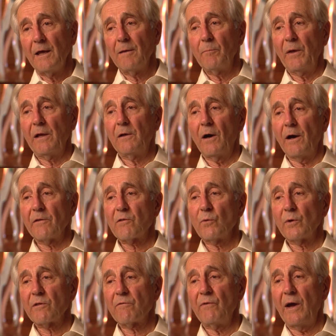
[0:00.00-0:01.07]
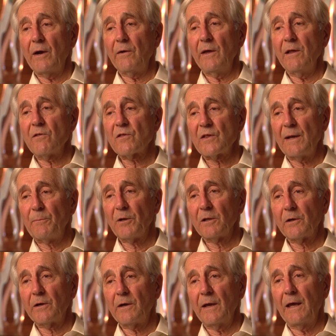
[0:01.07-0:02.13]
because it was very
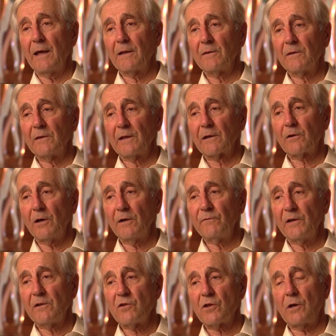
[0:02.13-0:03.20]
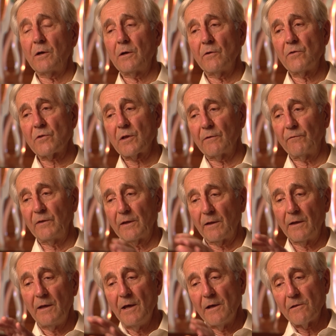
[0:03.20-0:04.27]
similar in the curvatures of
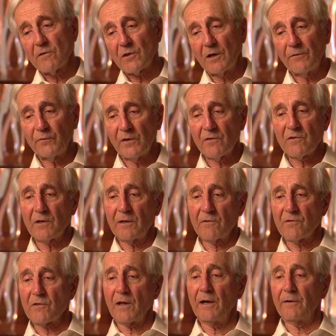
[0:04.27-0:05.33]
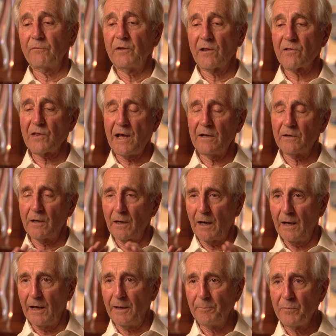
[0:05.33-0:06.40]
the surfaces of the center
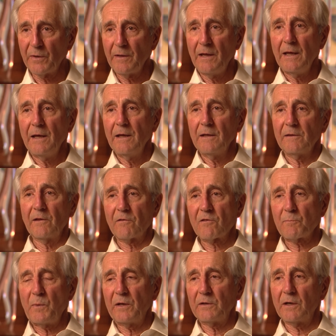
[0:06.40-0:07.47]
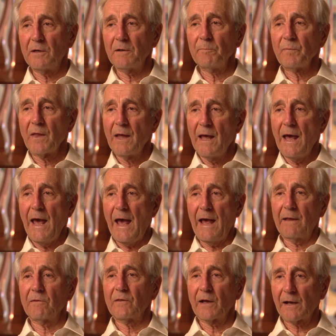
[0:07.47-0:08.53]
hub, the spinner,
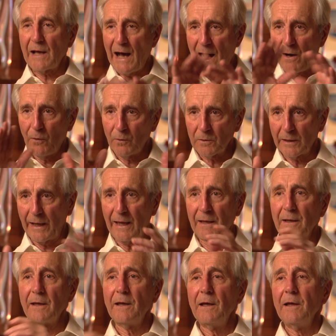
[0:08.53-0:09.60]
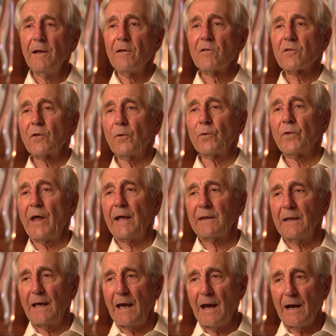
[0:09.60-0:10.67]
and the cowling, so
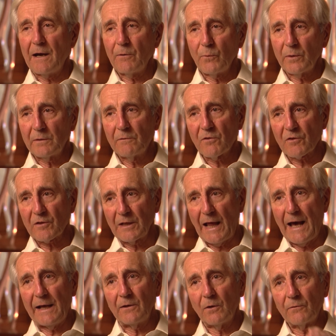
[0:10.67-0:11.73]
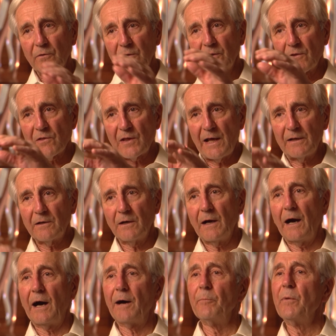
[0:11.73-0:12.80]
that the air would slide over the center
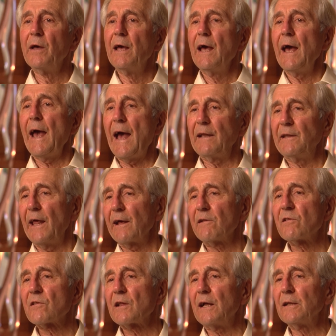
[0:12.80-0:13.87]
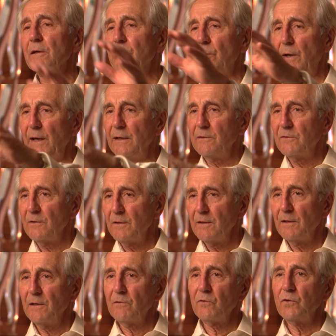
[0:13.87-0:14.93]
hub and accelerate
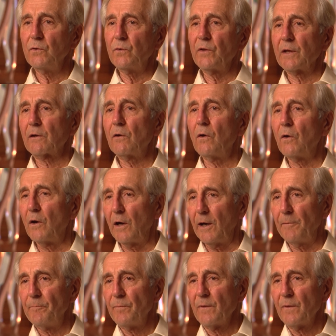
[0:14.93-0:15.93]
to the core,